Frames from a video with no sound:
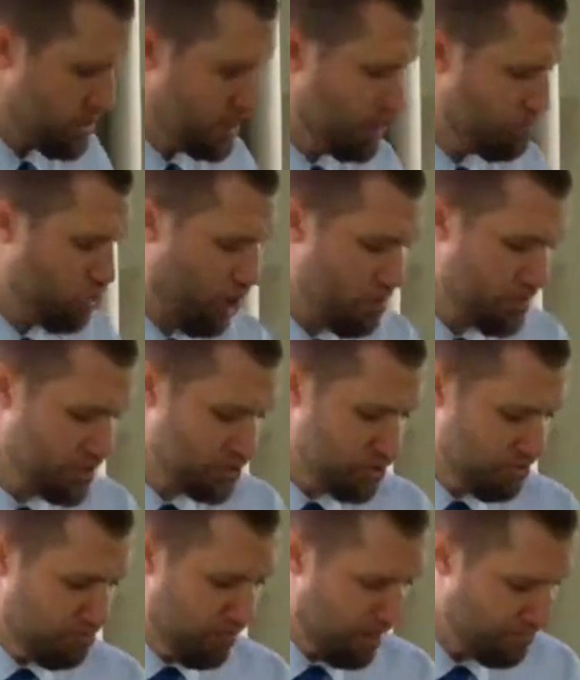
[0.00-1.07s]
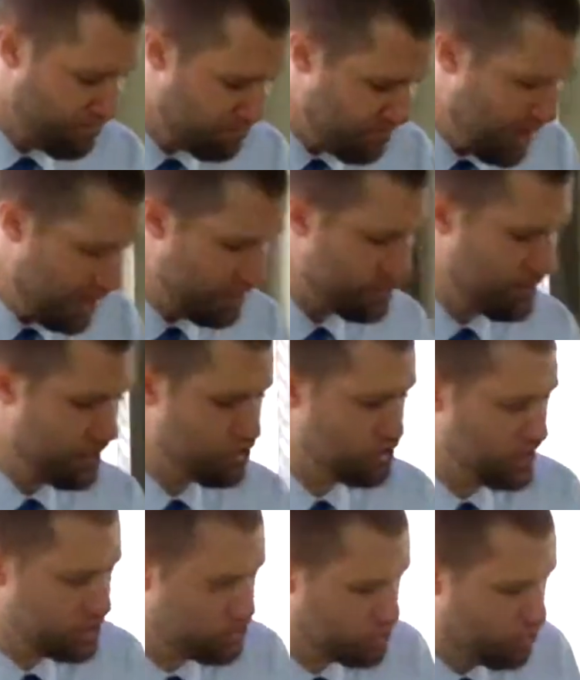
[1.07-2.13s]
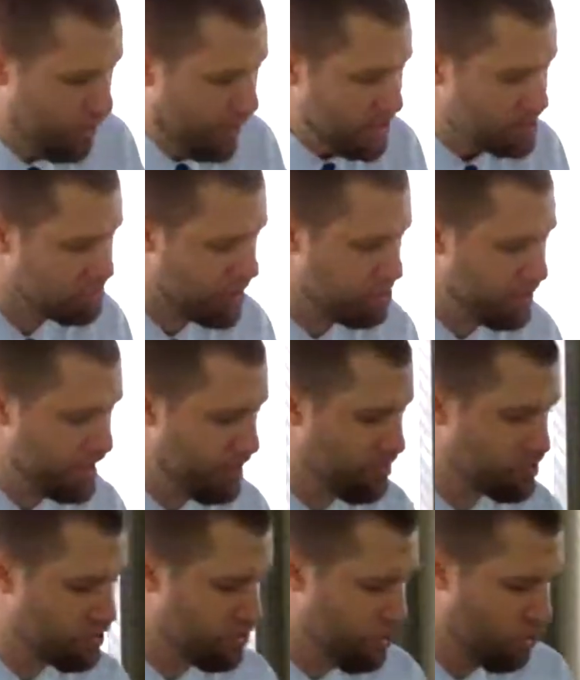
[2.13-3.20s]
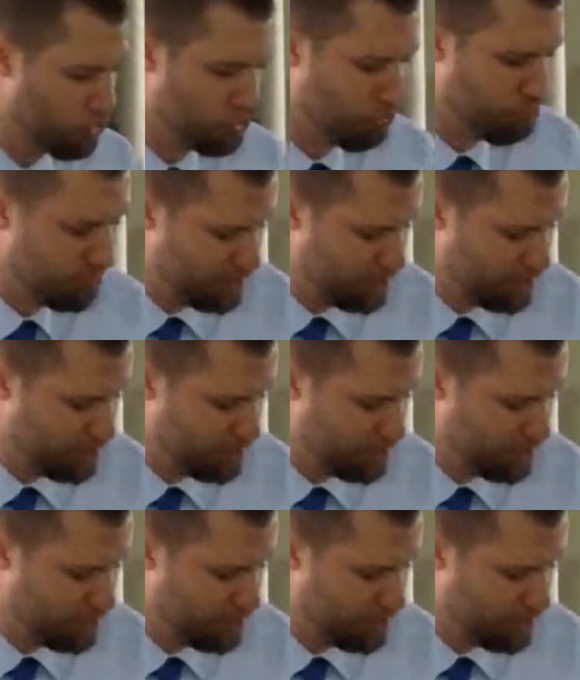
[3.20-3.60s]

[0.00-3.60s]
that the promise by faith in Jesus Christ might be given to those who